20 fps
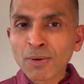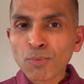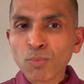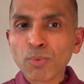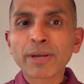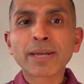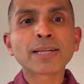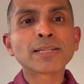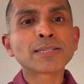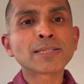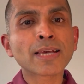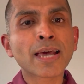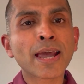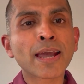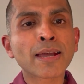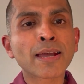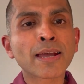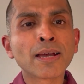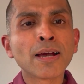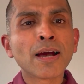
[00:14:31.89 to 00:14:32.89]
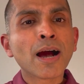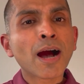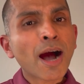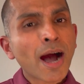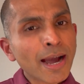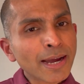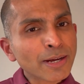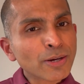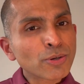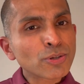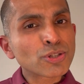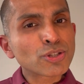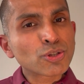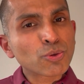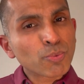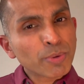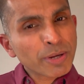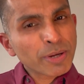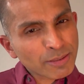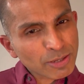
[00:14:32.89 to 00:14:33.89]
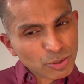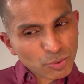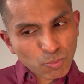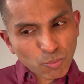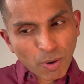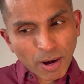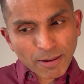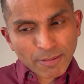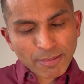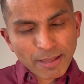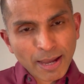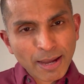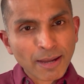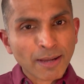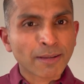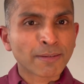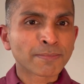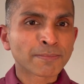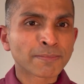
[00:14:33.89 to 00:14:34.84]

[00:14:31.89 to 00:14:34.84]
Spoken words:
we can say, I could tweak this one thing,